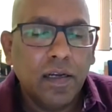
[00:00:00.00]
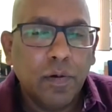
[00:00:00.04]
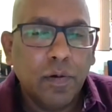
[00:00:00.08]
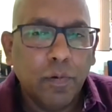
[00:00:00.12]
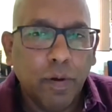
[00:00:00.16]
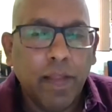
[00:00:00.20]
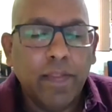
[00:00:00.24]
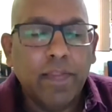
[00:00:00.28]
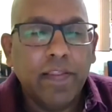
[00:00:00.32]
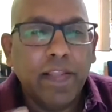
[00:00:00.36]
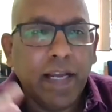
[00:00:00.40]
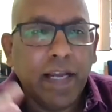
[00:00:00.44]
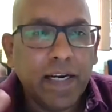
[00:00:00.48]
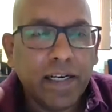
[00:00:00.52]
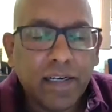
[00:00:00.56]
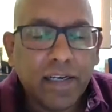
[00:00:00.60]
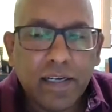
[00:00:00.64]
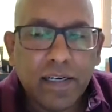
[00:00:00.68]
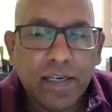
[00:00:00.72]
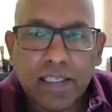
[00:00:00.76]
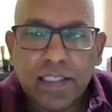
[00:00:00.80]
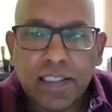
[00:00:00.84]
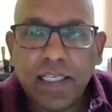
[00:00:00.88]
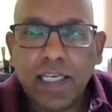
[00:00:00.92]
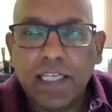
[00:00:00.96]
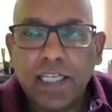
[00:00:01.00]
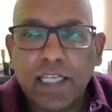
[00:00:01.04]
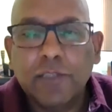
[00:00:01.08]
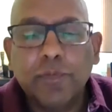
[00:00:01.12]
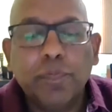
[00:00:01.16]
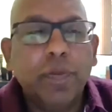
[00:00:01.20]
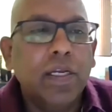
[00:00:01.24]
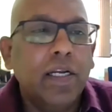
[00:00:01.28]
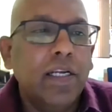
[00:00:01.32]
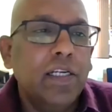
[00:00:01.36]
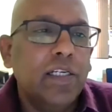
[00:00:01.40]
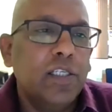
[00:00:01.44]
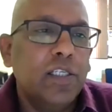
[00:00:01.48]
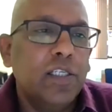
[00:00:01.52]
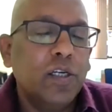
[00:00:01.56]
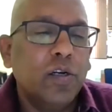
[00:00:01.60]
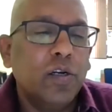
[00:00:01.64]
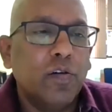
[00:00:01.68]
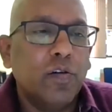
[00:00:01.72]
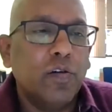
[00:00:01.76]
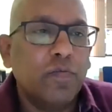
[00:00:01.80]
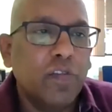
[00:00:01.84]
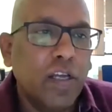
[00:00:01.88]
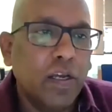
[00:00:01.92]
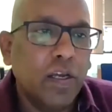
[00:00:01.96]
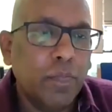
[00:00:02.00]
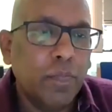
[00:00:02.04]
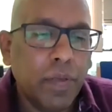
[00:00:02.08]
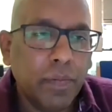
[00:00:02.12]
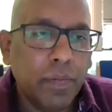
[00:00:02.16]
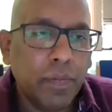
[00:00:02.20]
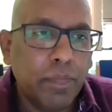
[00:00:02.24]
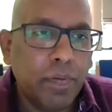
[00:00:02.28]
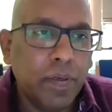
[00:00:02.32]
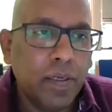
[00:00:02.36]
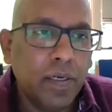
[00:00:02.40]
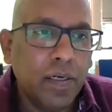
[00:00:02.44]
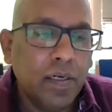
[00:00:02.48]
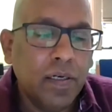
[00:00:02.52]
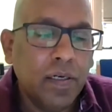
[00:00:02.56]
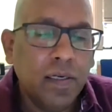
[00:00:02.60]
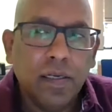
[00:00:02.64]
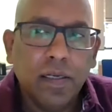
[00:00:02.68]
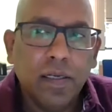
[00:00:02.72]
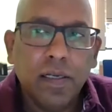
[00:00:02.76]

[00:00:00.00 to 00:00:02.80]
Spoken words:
When they address the aspiration of their people,